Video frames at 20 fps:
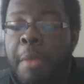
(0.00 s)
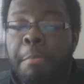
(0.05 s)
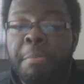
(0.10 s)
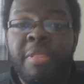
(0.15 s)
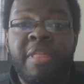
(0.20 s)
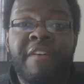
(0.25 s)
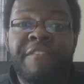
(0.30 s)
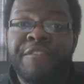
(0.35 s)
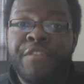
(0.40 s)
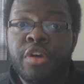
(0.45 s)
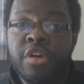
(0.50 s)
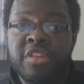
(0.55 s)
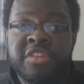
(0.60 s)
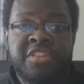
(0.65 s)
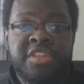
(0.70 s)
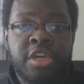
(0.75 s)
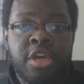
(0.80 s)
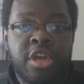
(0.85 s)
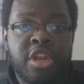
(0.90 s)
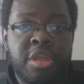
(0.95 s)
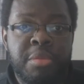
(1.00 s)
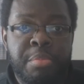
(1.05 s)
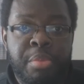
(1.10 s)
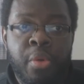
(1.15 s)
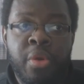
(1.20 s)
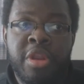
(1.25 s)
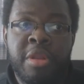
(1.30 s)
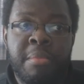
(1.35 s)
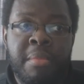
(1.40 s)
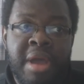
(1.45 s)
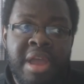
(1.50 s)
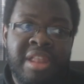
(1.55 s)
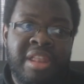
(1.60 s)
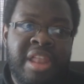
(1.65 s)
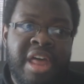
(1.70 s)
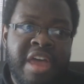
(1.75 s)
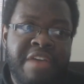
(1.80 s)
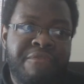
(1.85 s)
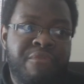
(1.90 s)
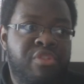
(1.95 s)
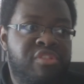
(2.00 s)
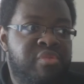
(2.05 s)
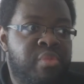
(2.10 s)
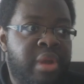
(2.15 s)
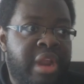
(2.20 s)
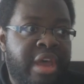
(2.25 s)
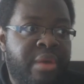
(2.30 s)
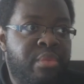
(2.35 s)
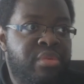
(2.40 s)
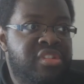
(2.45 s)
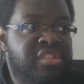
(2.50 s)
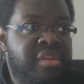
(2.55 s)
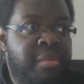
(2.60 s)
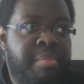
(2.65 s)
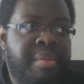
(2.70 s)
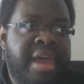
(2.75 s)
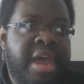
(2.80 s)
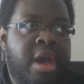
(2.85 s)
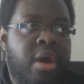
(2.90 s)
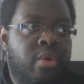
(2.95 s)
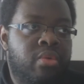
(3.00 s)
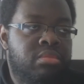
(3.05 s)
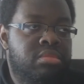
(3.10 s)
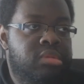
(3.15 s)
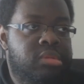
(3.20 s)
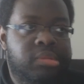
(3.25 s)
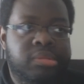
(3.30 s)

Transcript: the first turning point in my life was when I was about,